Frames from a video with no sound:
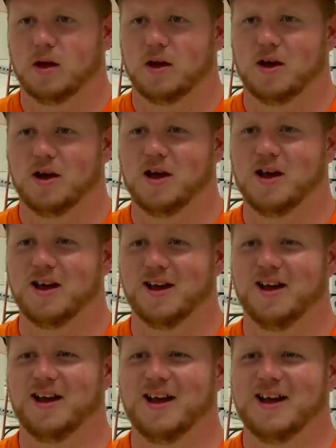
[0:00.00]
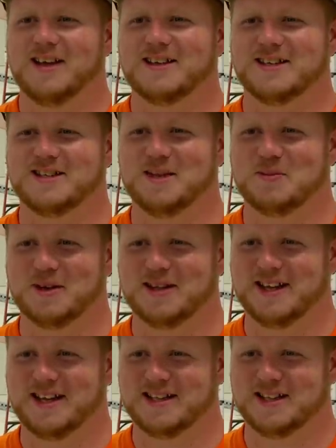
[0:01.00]
Uh, they
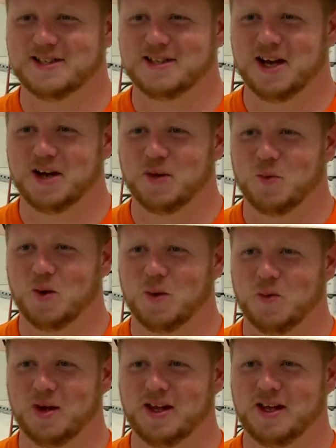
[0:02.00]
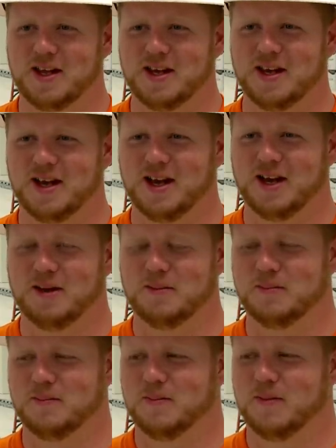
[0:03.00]
typically get this done in one week.
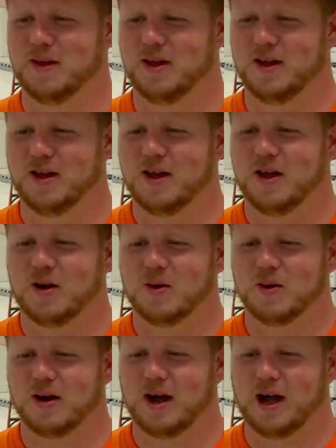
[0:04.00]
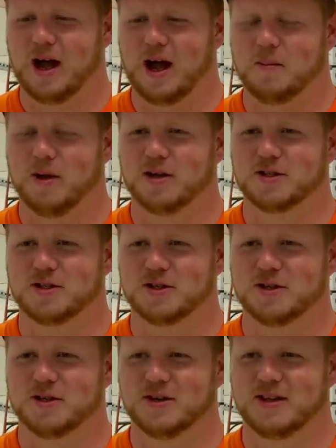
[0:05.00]
Um, I'm not
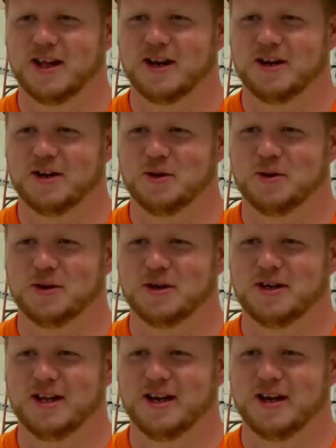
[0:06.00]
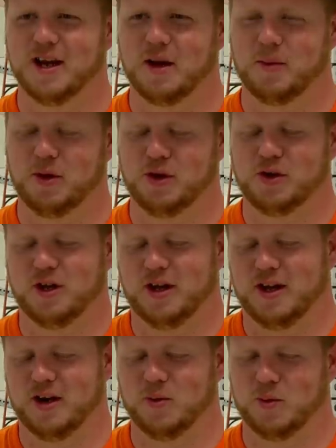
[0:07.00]
sure that you could get it, I mean, you could
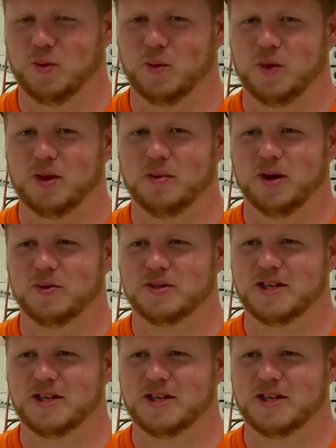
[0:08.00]
get it done with one week, but it would